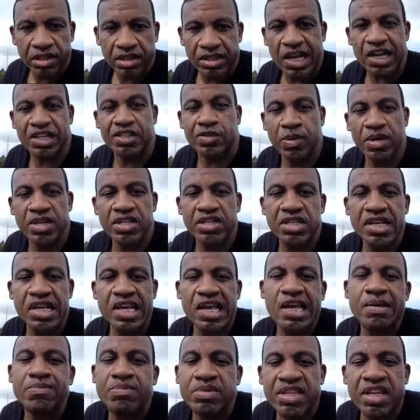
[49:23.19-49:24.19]
That's what
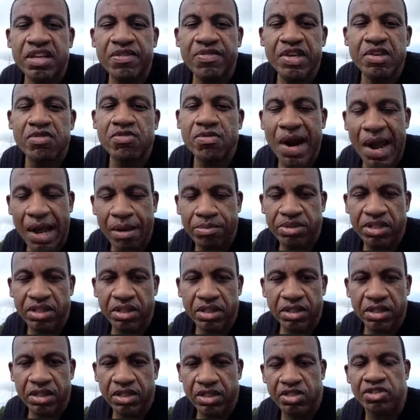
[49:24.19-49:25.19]
MTV Raps
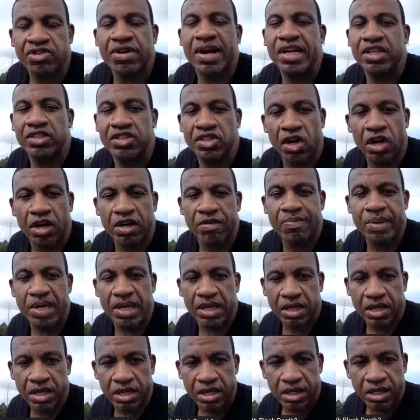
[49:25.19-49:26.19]
trained y'all to
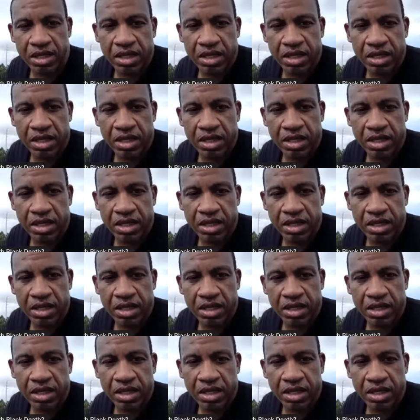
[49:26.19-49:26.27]
be.